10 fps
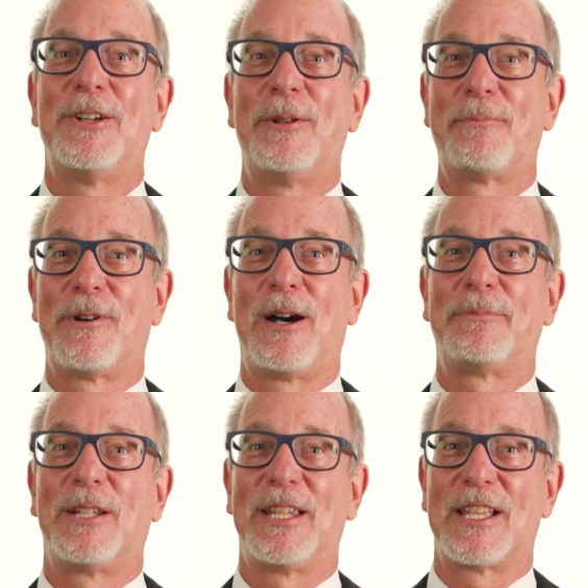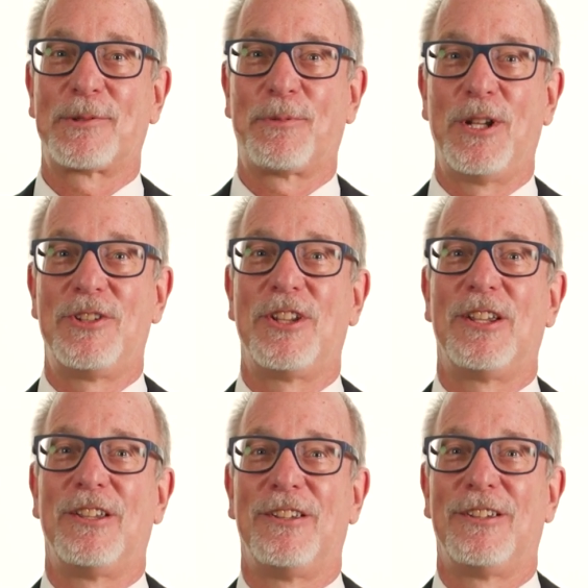note and prompt on guest
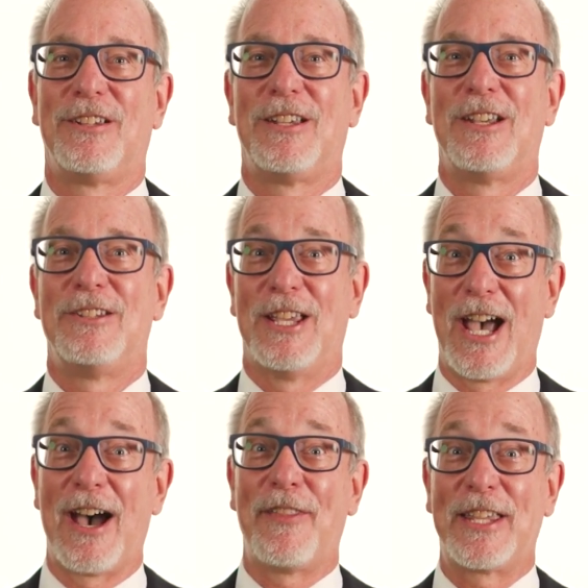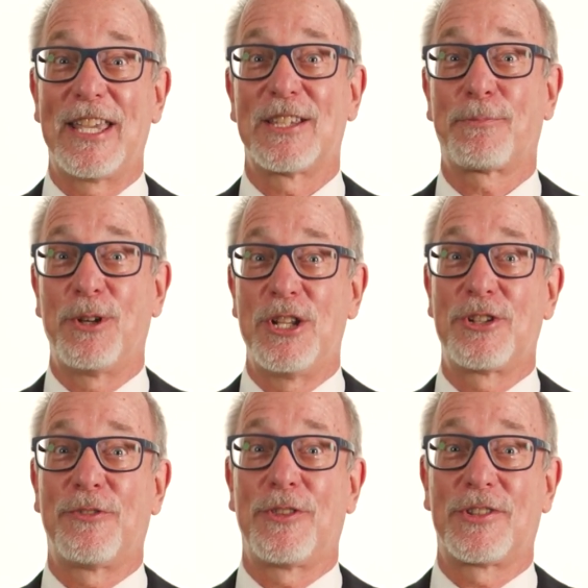preaching. Do you have that guest
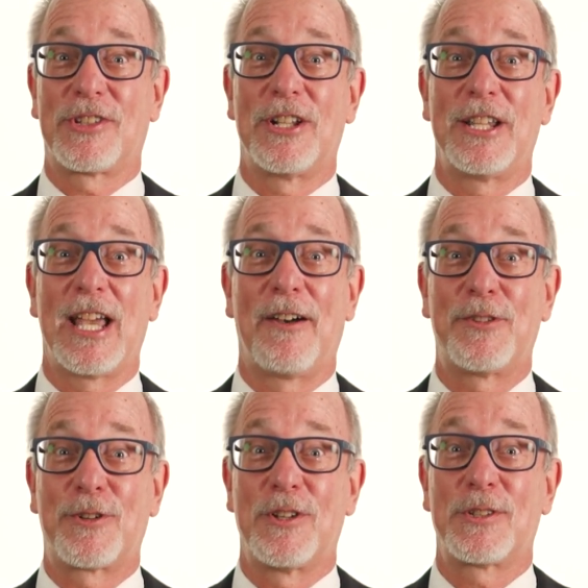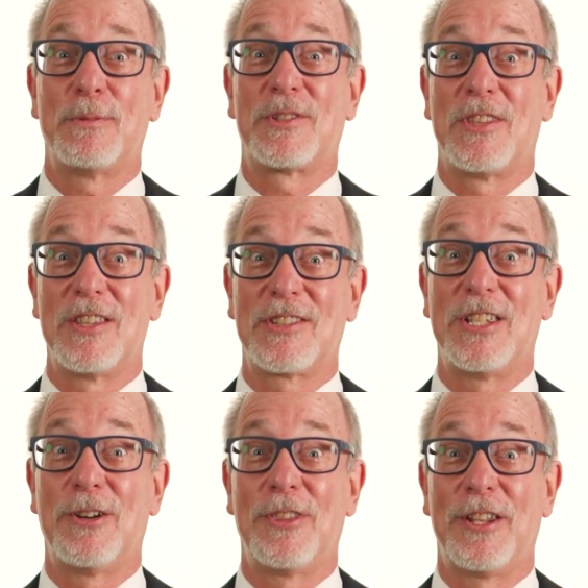preacher for the Sunday after Christmas this
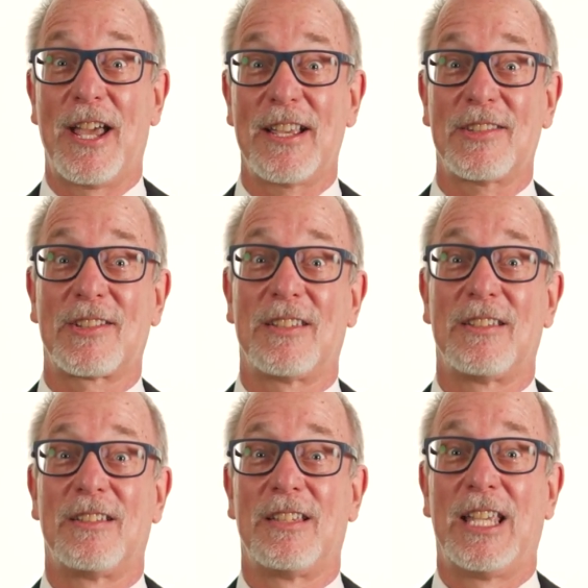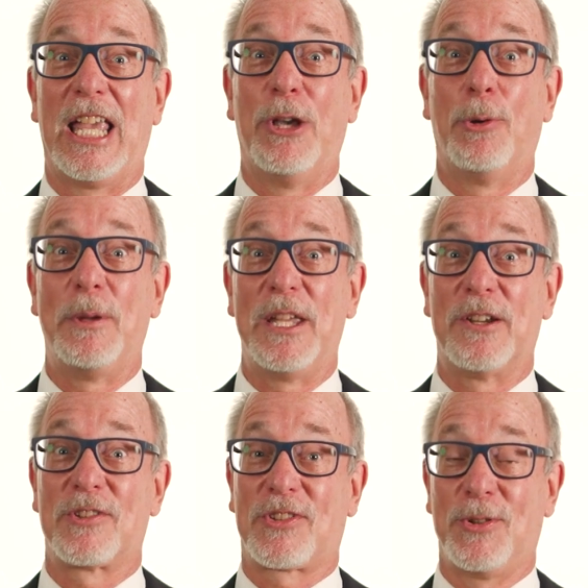year and the next? It will be
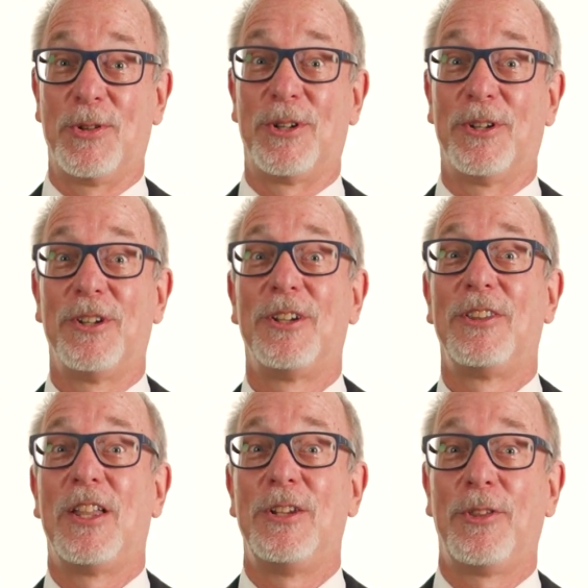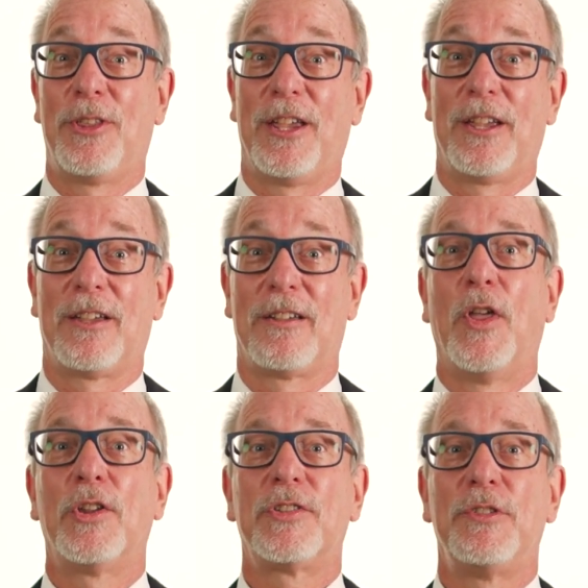here sooner than you think.
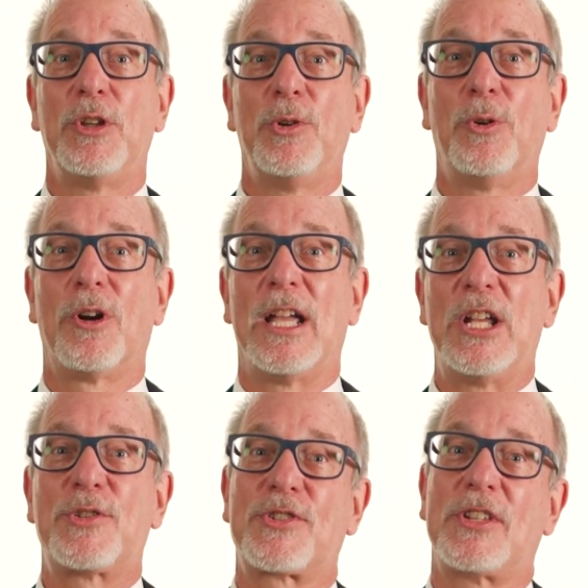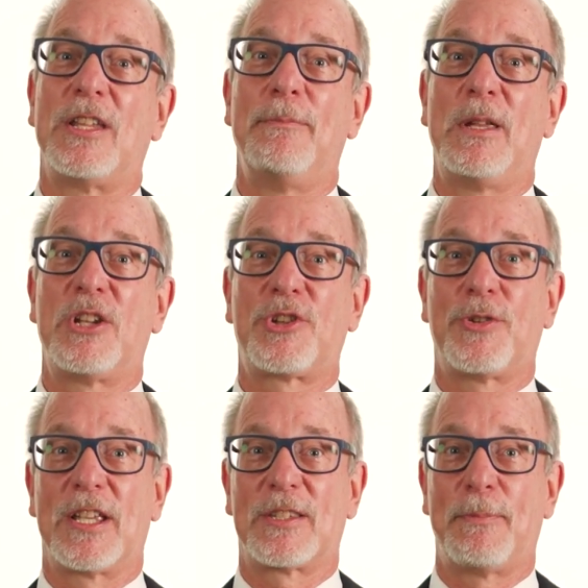Those of you who are interested in
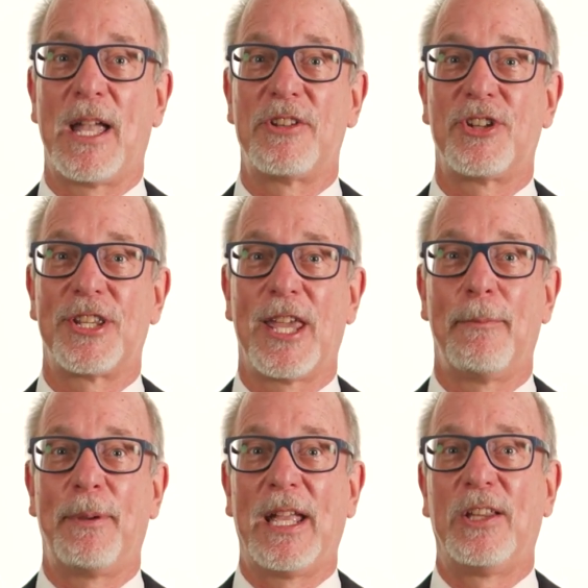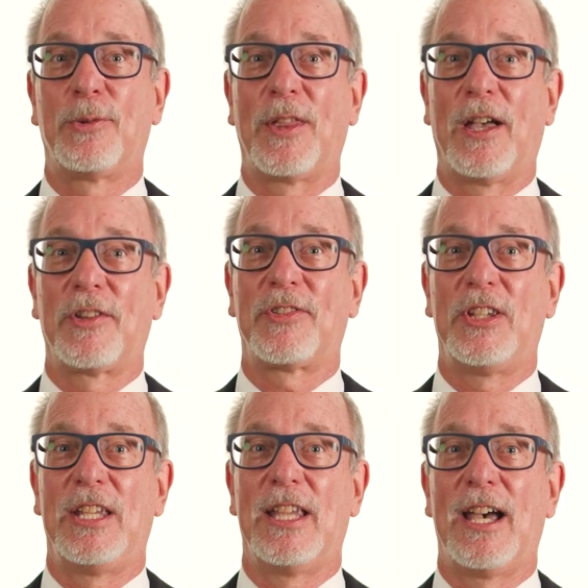ministry expansion campaigns with
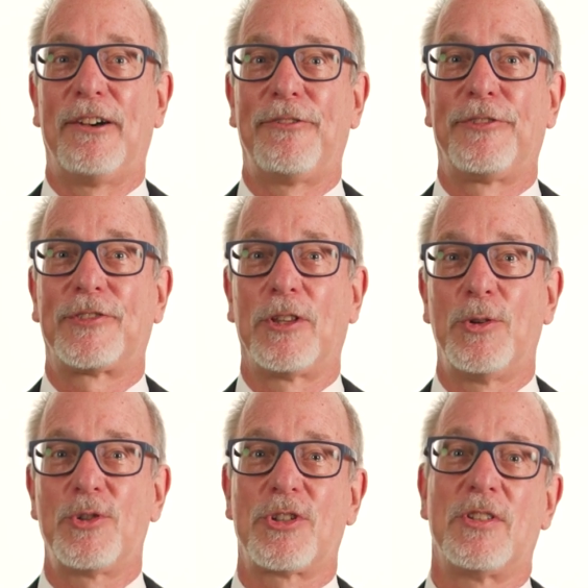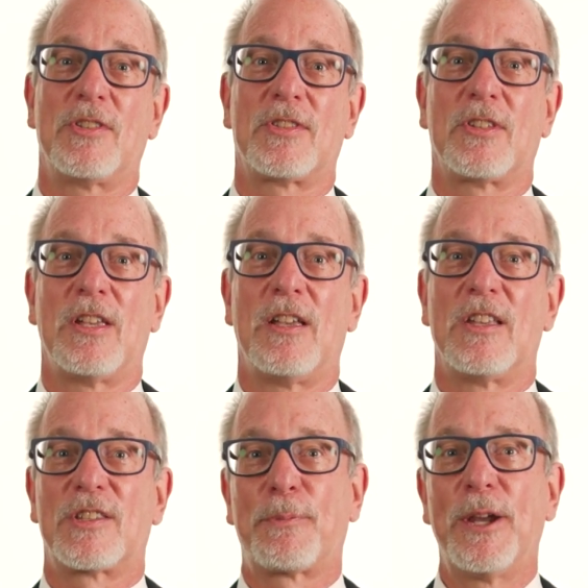LCEF Solutions,
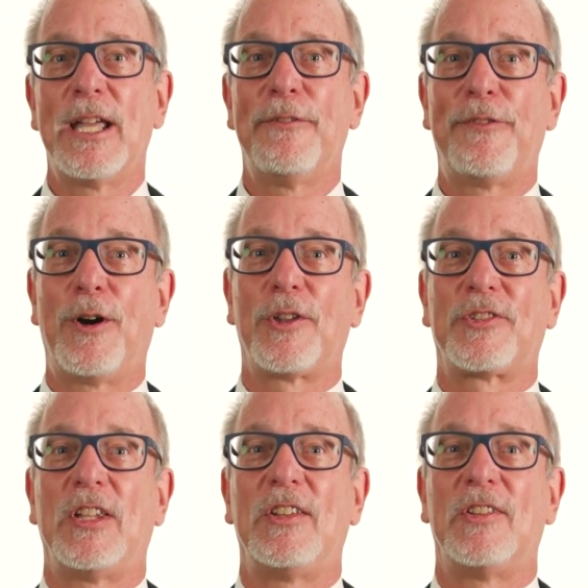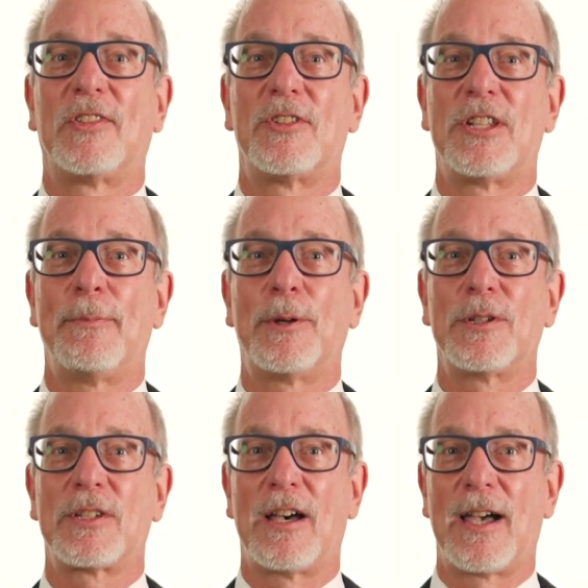spring and fall seasons are
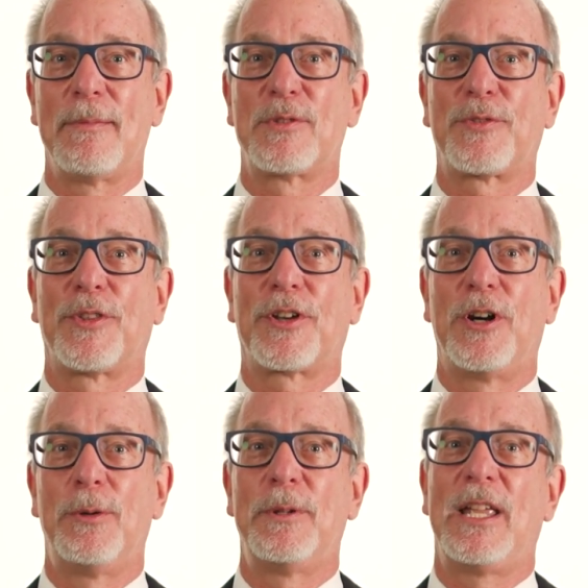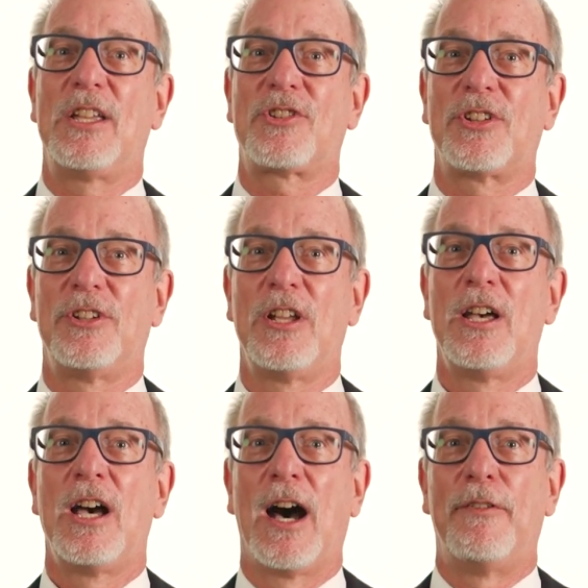typical times for the culmination
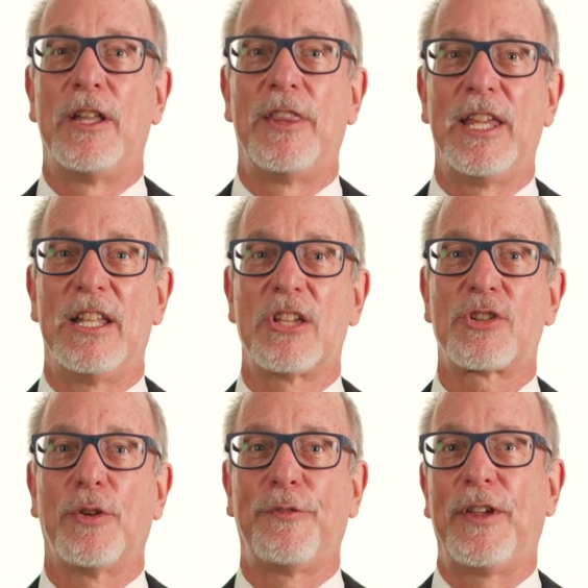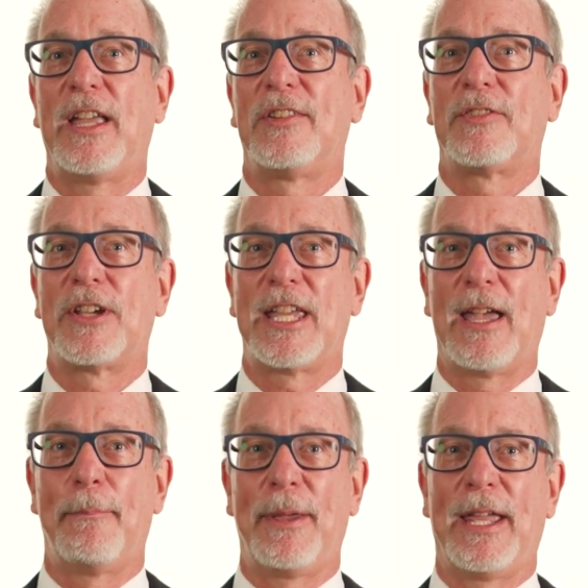of the initial phase of a
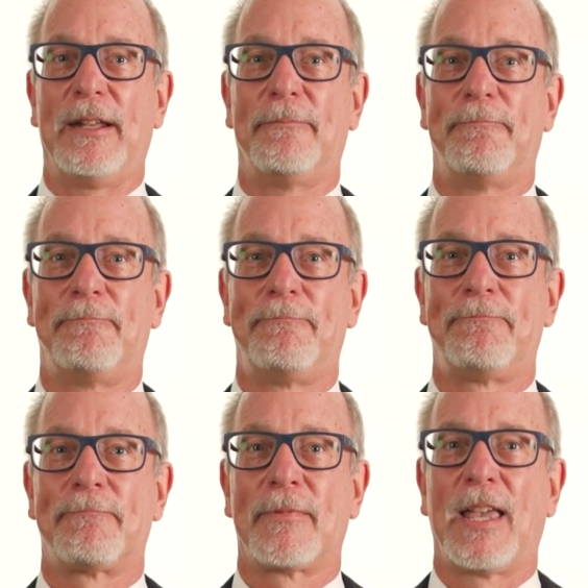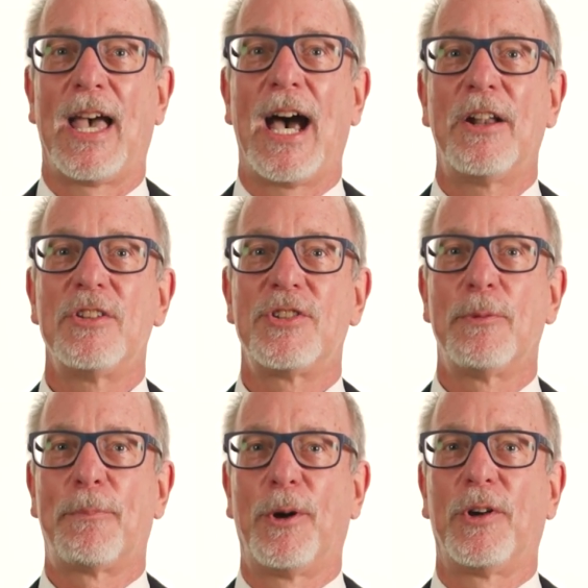campaign. How does
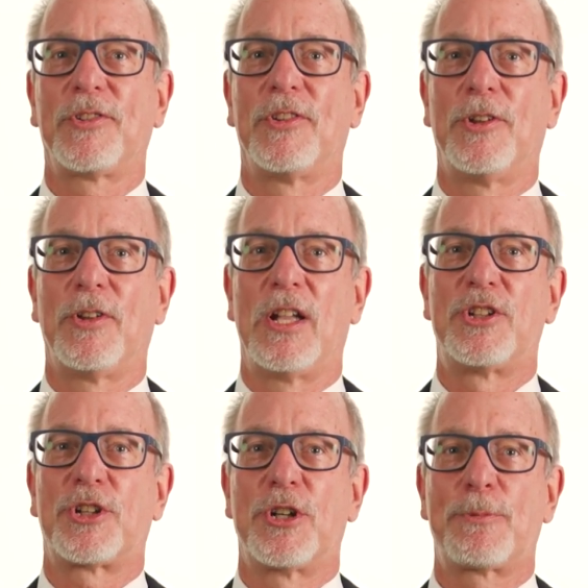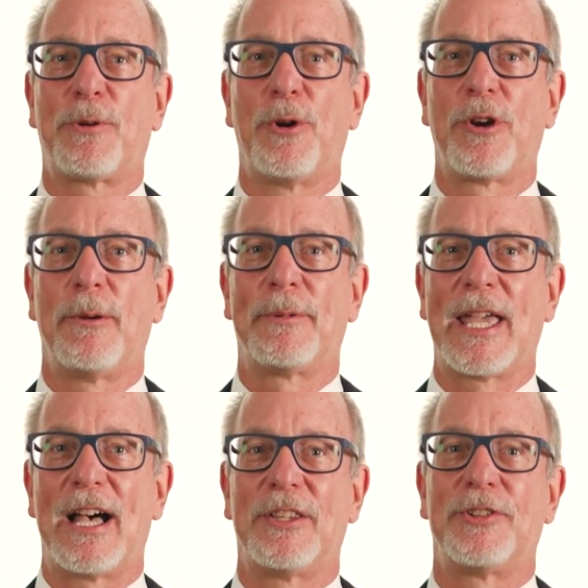your personal and church program
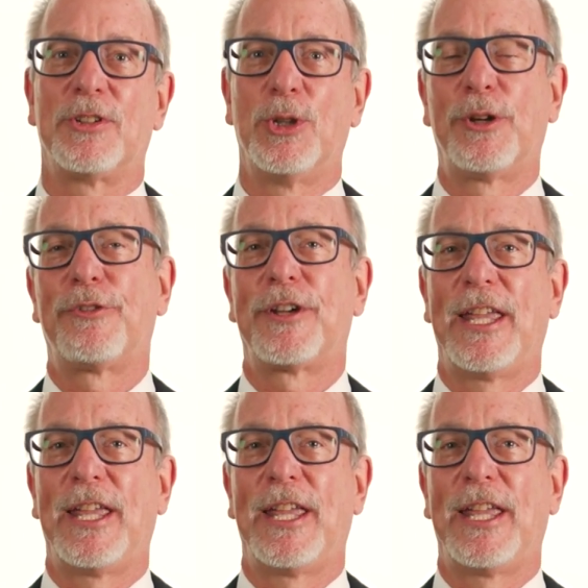calendar look for